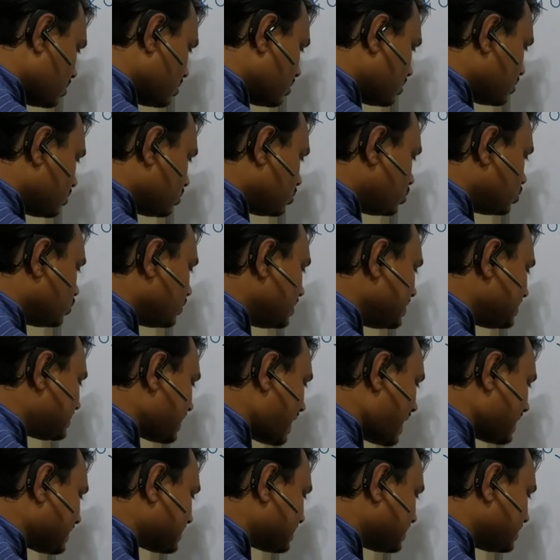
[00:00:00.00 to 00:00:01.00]
Lewis
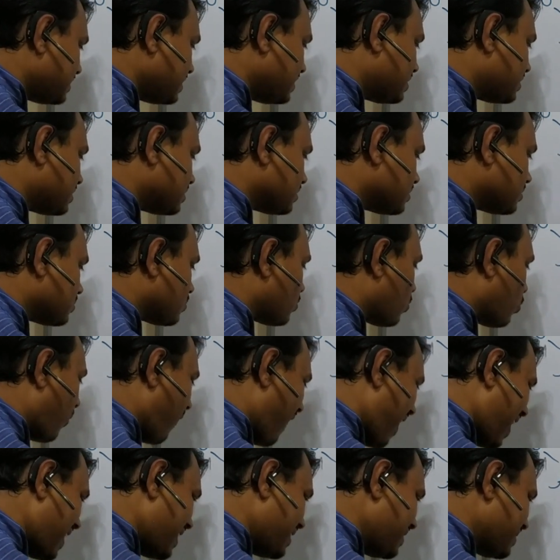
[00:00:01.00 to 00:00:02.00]
acidic.
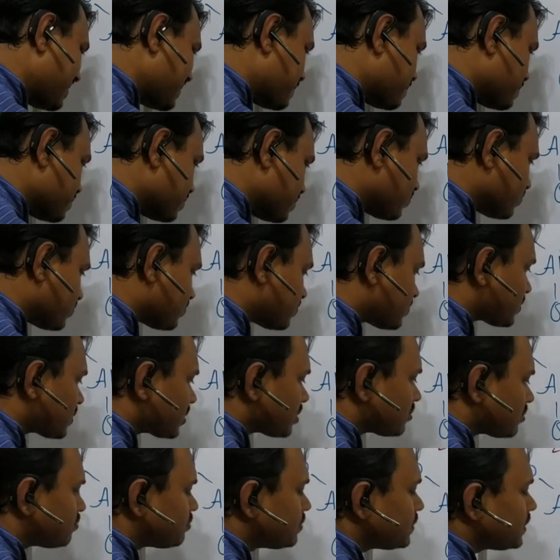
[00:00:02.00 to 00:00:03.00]
Why?
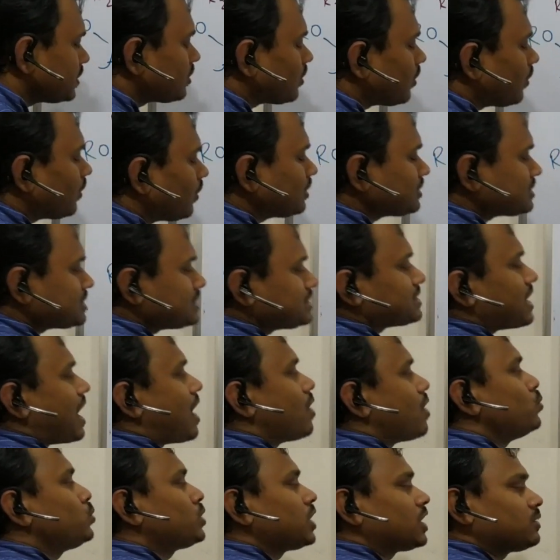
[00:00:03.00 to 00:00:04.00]
Because its
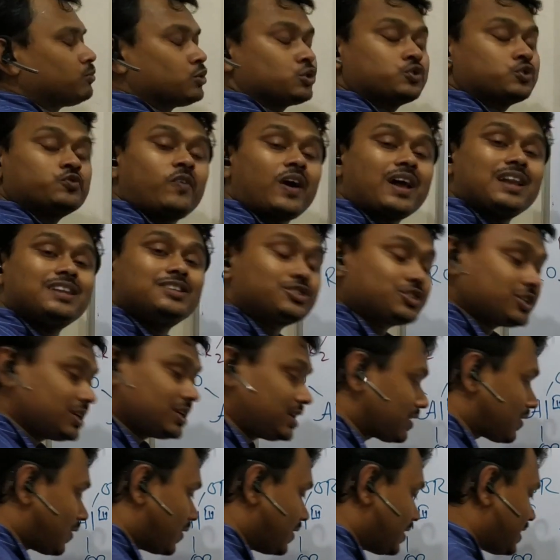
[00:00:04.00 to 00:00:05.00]
outermost valence shell
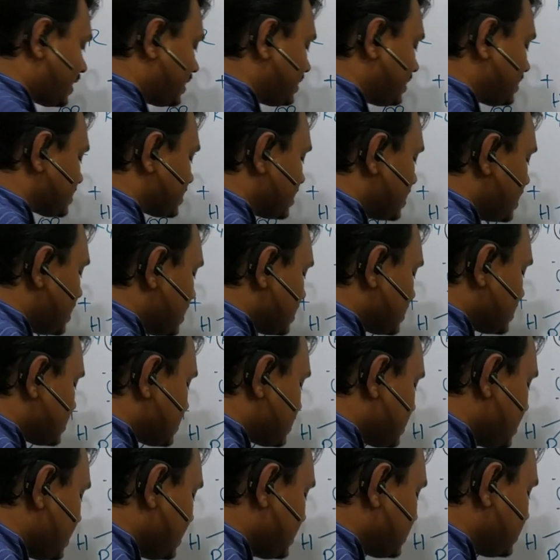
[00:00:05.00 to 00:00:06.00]
contains
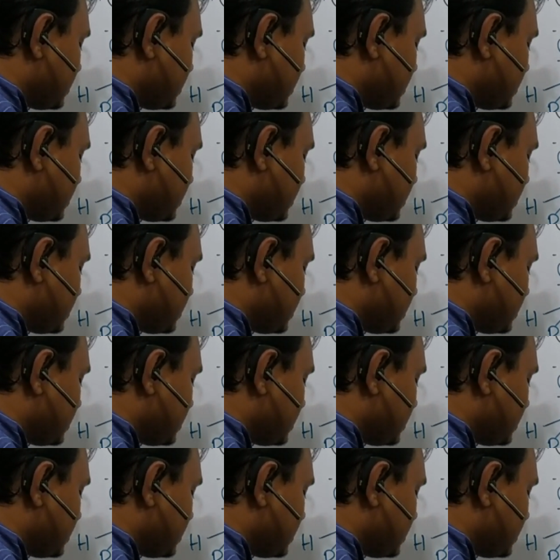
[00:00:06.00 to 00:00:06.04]
6